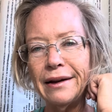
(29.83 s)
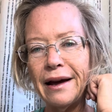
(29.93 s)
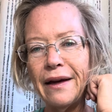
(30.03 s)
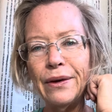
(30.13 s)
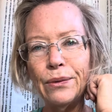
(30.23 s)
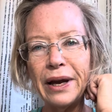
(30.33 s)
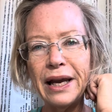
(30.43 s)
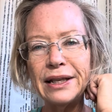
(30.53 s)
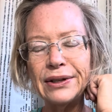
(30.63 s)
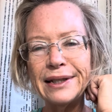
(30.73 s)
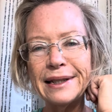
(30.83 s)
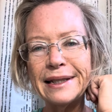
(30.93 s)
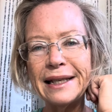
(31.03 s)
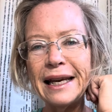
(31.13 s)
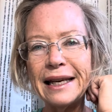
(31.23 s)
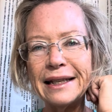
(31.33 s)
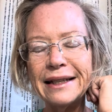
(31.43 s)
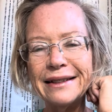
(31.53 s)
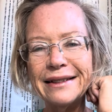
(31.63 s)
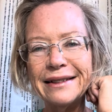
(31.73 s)
and the way to succeed
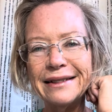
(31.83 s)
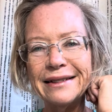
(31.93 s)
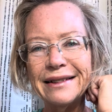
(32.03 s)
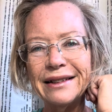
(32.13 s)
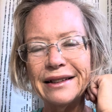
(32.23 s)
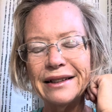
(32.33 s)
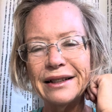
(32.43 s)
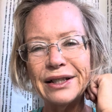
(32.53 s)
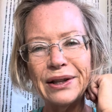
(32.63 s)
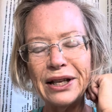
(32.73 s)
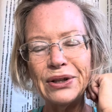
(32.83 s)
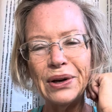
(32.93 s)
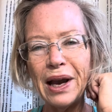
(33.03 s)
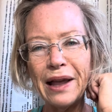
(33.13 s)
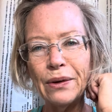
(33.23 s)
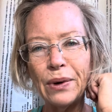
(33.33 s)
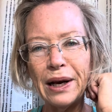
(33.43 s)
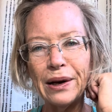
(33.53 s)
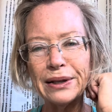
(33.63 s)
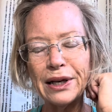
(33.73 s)
so that you could get the weight
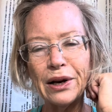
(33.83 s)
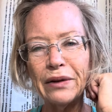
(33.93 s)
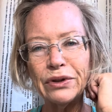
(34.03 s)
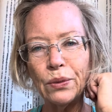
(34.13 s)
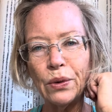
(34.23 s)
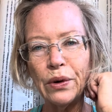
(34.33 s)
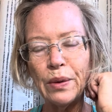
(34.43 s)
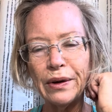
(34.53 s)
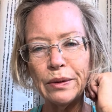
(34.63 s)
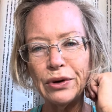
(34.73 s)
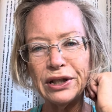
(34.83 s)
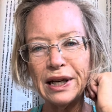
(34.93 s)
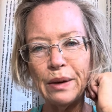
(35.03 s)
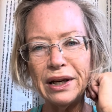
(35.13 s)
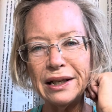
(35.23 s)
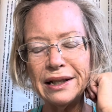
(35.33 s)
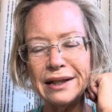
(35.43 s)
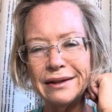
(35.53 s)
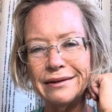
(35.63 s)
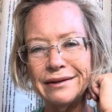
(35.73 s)
loss and not have to worry about the prediabetes.
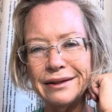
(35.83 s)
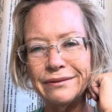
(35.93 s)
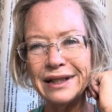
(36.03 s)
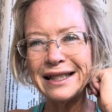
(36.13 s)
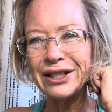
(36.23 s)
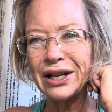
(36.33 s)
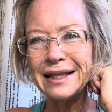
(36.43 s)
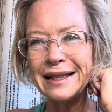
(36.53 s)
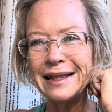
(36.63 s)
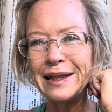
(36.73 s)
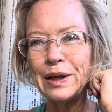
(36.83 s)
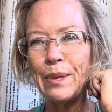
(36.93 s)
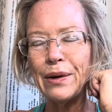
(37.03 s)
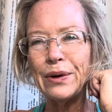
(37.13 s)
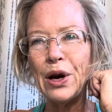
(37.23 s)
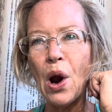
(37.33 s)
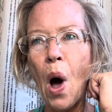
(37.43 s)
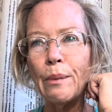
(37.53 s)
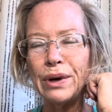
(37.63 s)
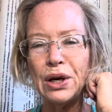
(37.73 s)
This is about
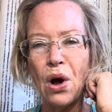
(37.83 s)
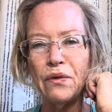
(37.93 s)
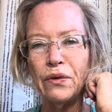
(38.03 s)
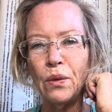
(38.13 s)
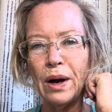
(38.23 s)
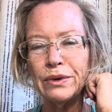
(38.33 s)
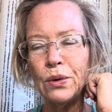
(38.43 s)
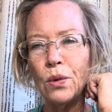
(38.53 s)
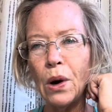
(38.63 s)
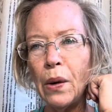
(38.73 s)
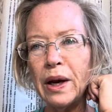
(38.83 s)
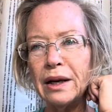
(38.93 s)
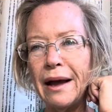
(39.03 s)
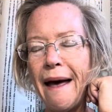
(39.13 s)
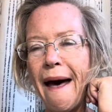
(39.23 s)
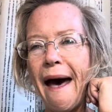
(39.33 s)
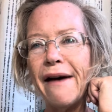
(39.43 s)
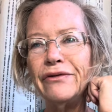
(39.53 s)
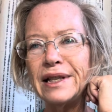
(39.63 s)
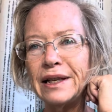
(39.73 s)
not being overwhelmed and worried
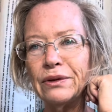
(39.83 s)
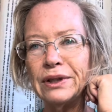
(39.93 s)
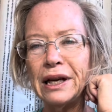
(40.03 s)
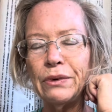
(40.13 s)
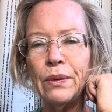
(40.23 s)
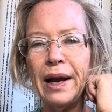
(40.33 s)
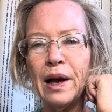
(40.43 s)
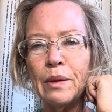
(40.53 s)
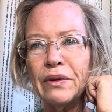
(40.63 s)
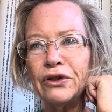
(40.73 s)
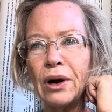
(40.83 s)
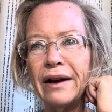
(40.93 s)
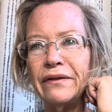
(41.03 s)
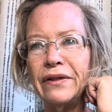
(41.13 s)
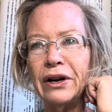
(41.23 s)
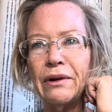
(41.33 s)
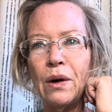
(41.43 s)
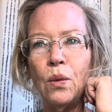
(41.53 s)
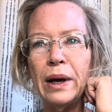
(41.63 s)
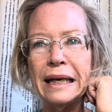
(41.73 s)
every single day we wake up and trying to figure
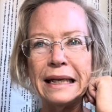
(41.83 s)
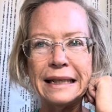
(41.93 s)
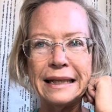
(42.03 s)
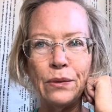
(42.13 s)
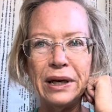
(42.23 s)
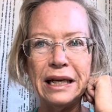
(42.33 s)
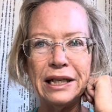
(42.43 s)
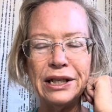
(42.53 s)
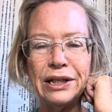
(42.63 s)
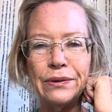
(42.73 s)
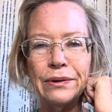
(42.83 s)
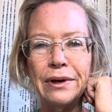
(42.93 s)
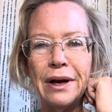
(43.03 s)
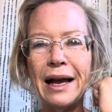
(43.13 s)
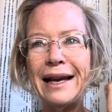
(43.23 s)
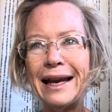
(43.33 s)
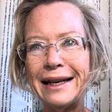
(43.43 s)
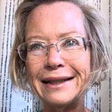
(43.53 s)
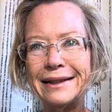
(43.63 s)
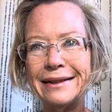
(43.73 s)
out what it is that we need to do. I get
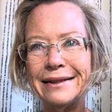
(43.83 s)
it.